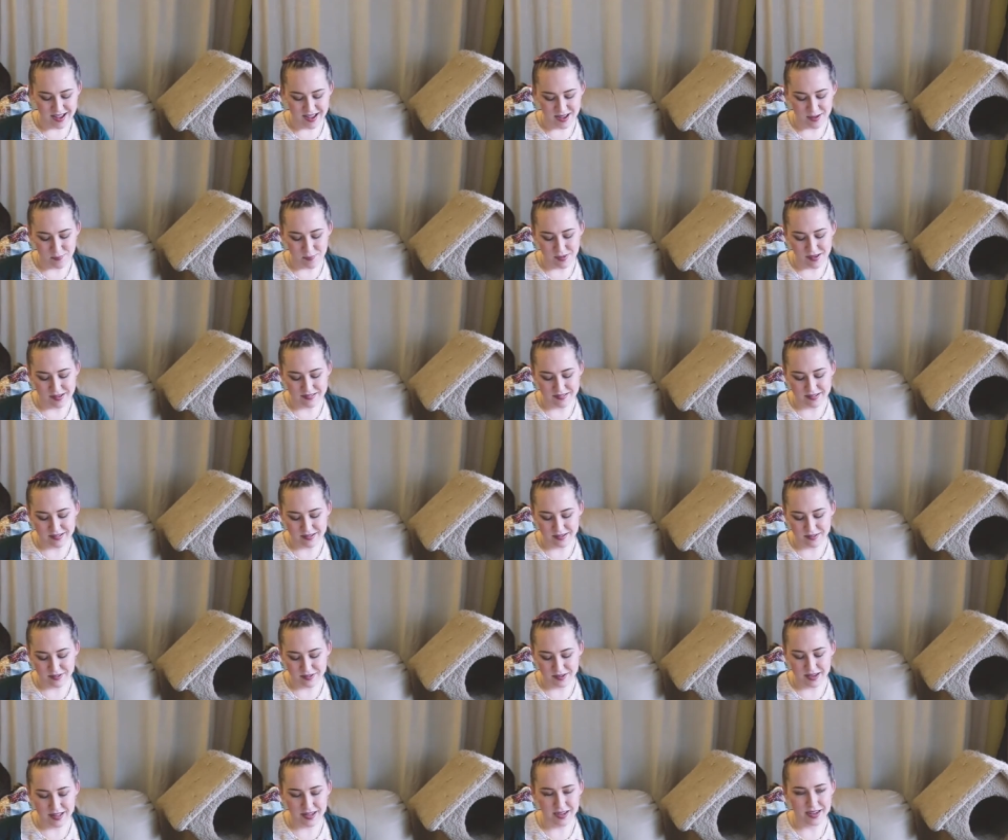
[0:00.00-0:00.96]
it makes it
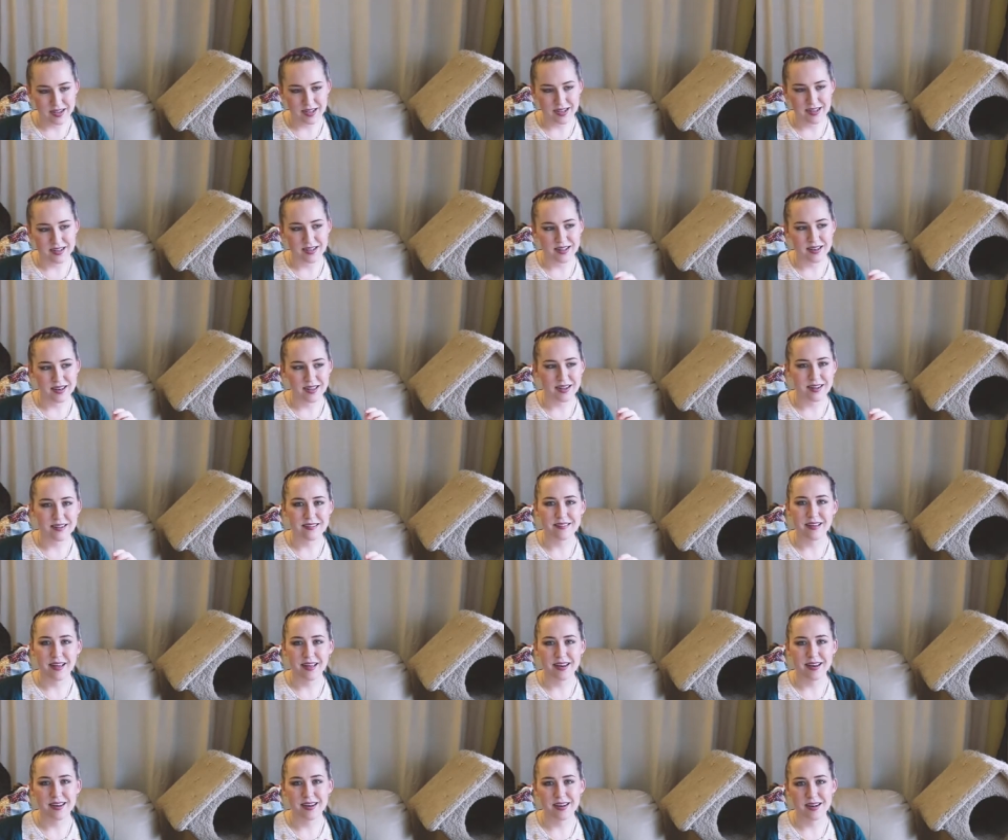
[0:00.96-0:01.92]
look like a
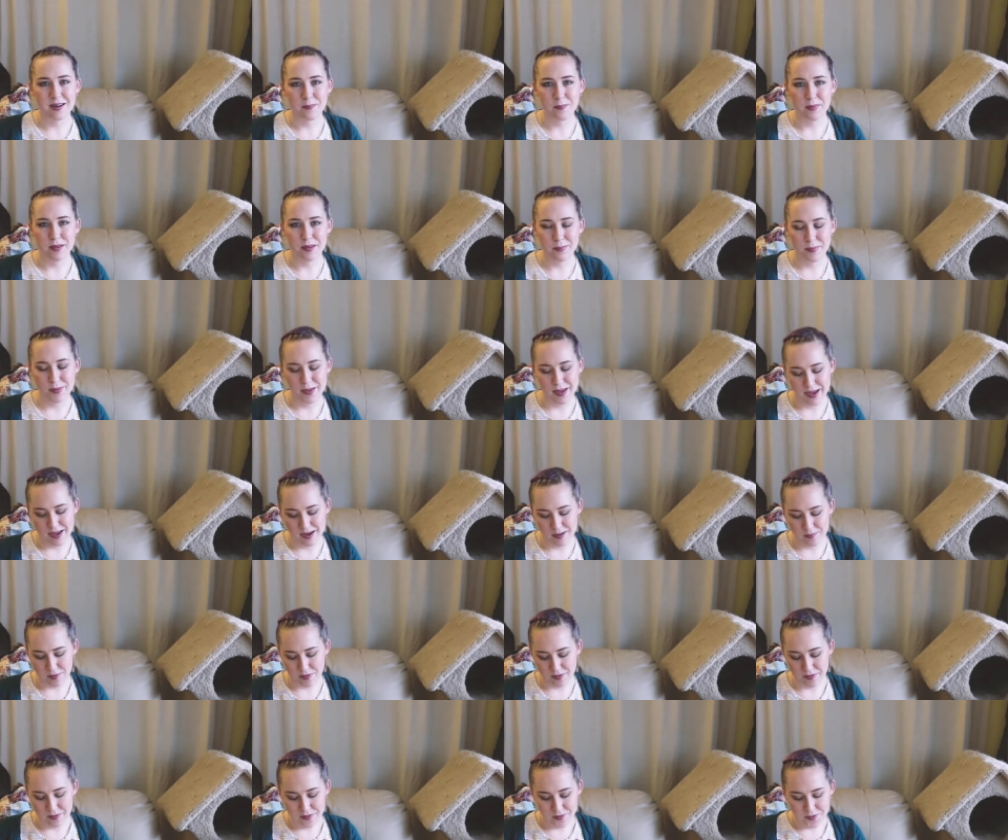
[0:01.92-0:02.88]
tiny little baby
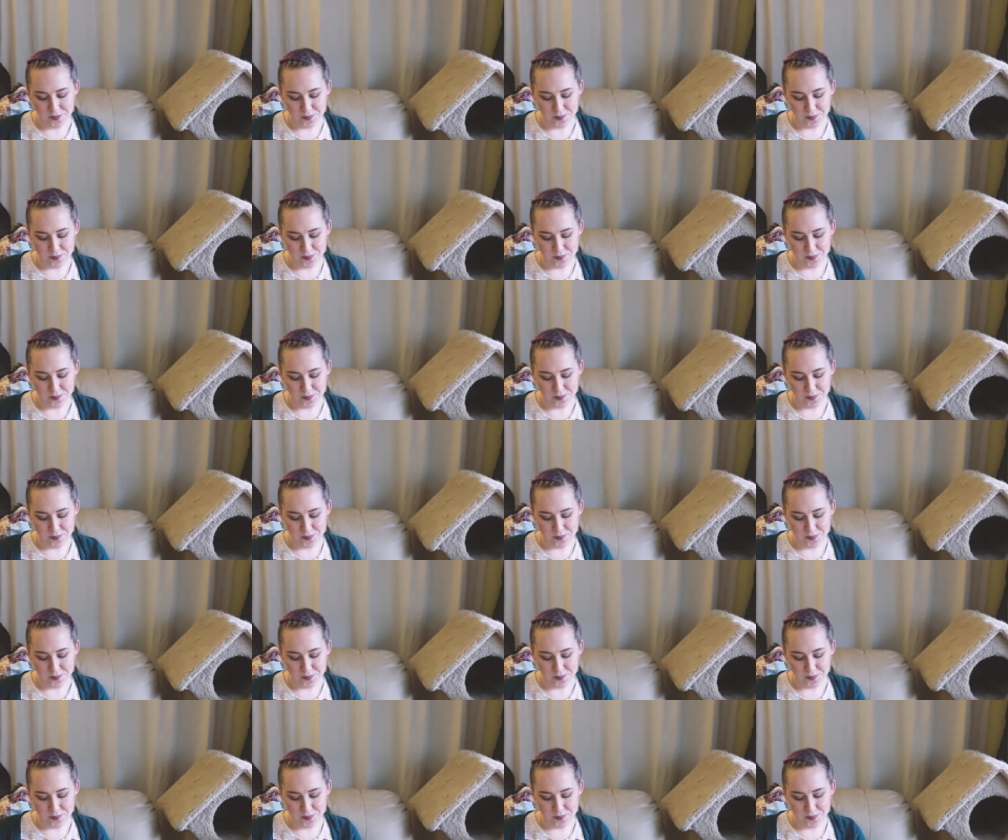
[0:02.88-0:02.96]
animal.